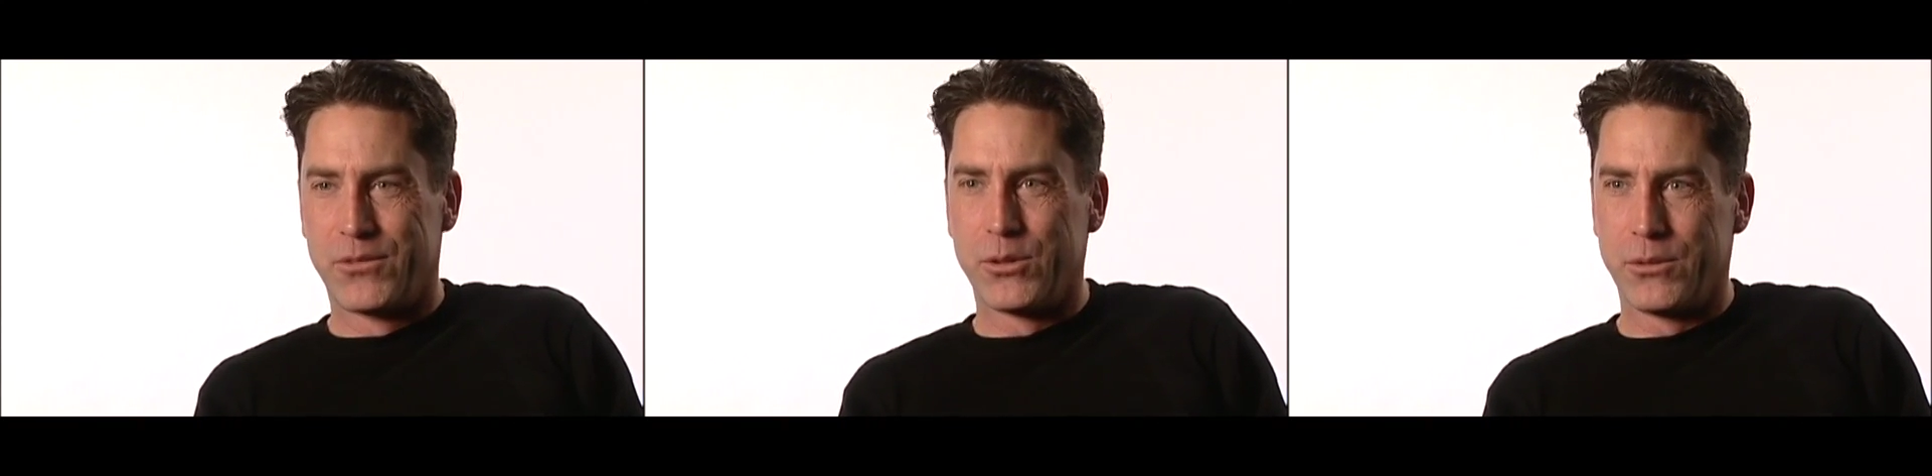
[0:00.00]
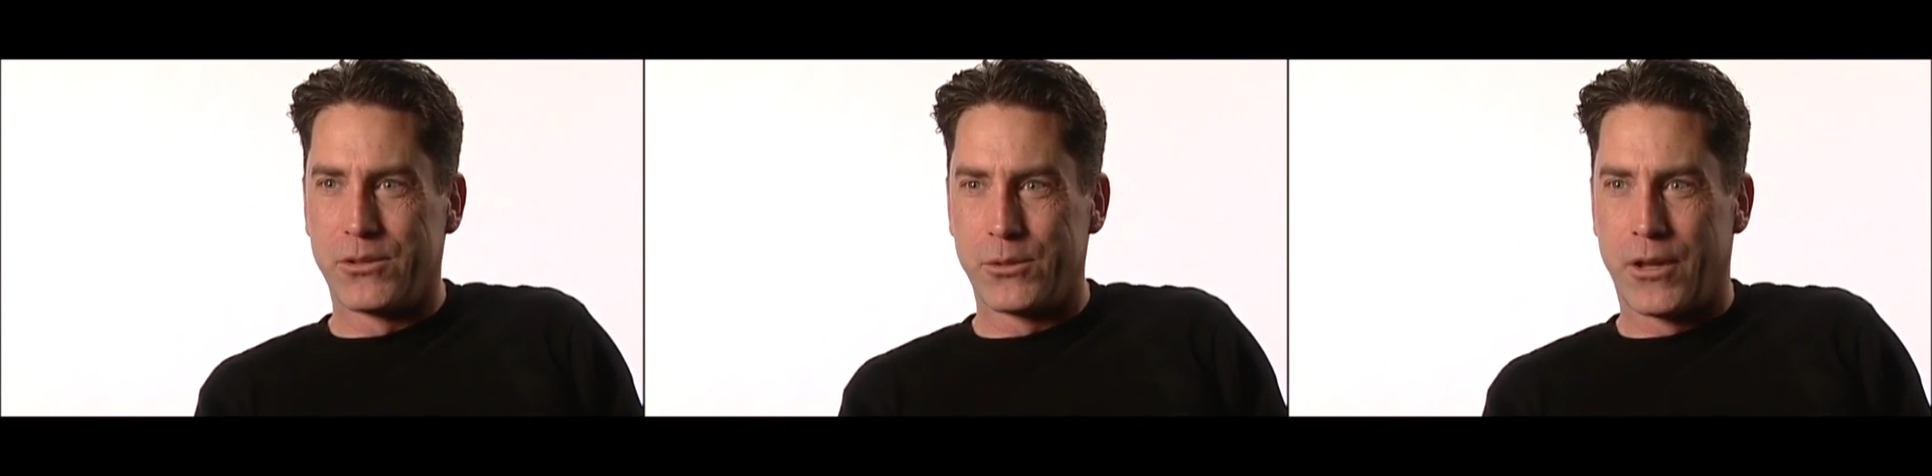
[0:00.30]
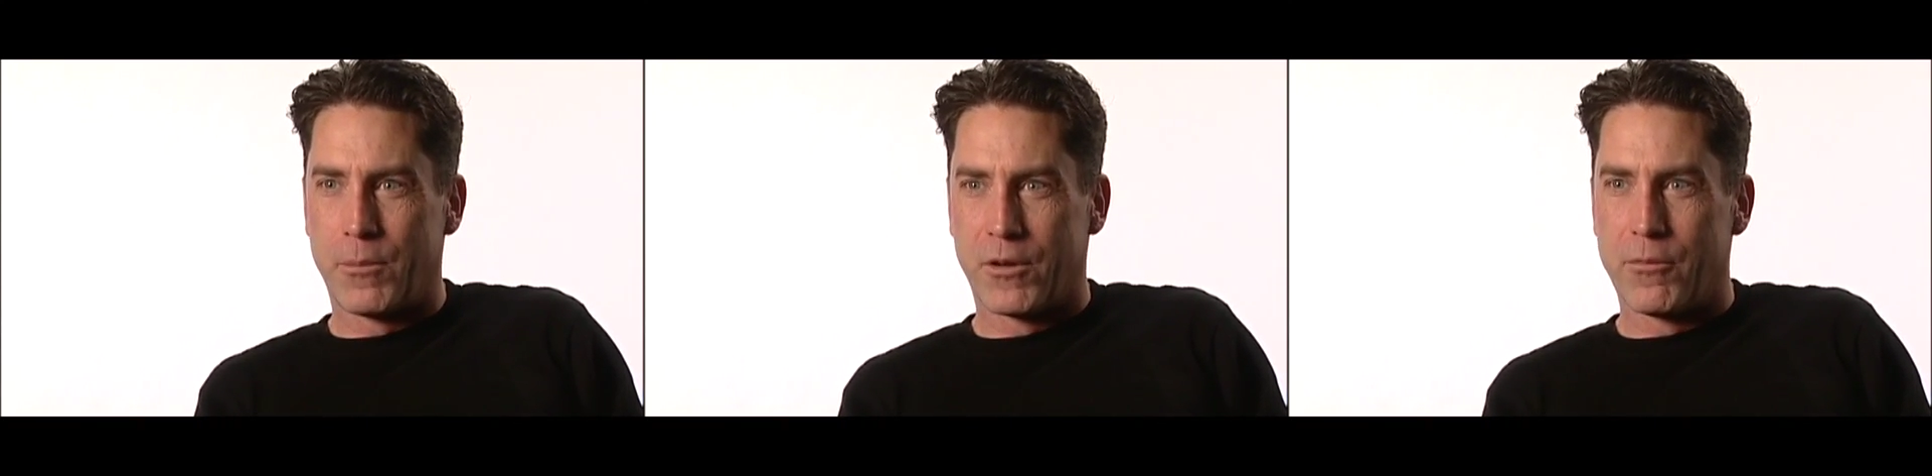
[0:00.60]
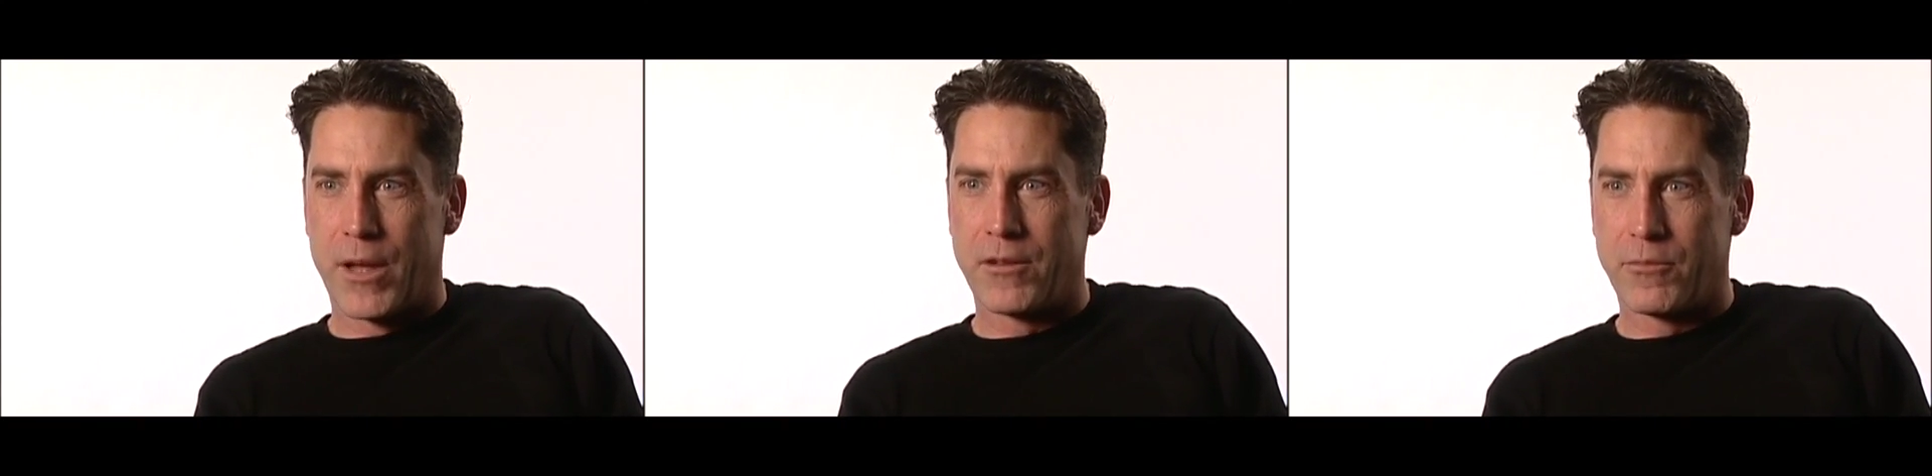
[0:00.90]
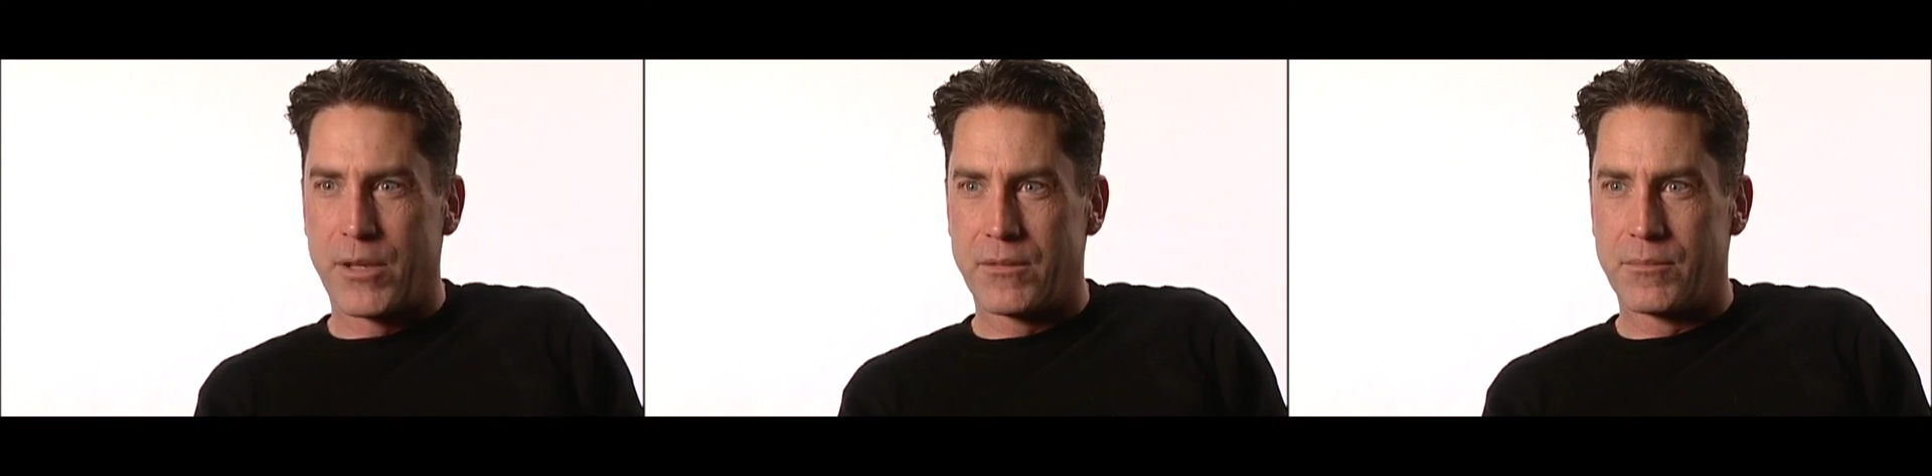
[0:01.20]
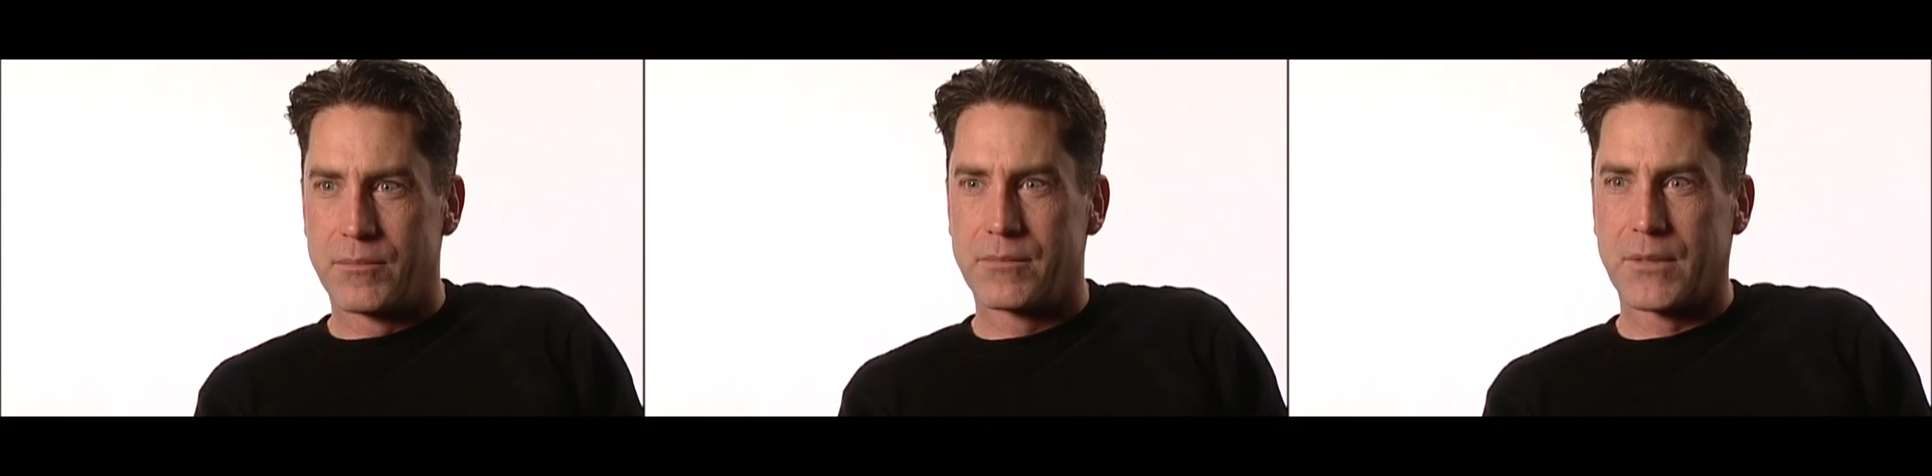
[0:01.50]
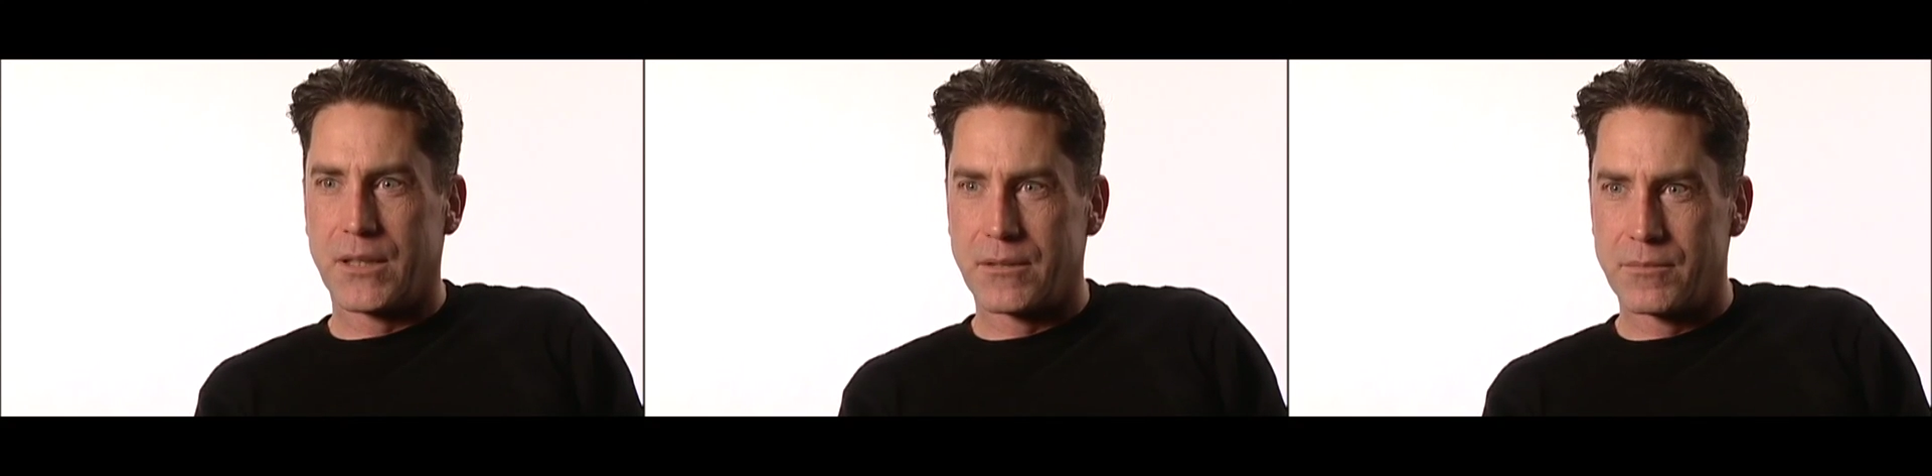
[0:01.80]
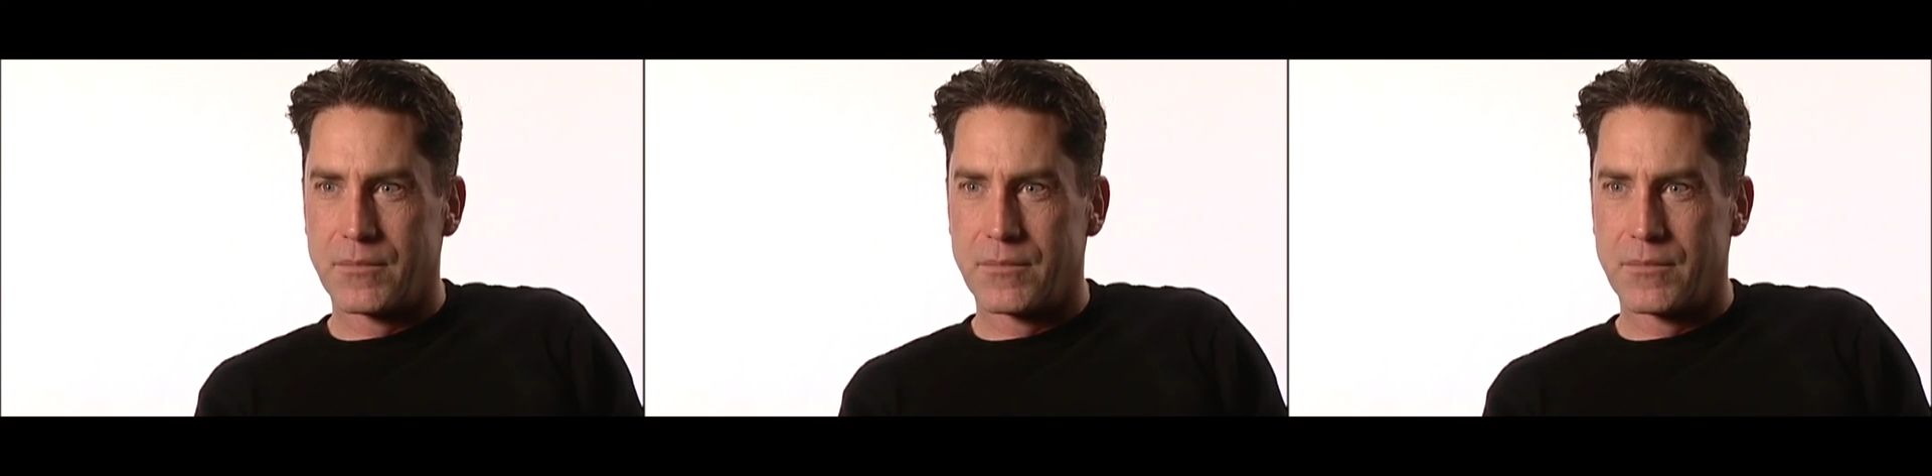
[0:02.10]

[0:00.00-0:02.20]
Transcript: to, to a number of men who've been you know,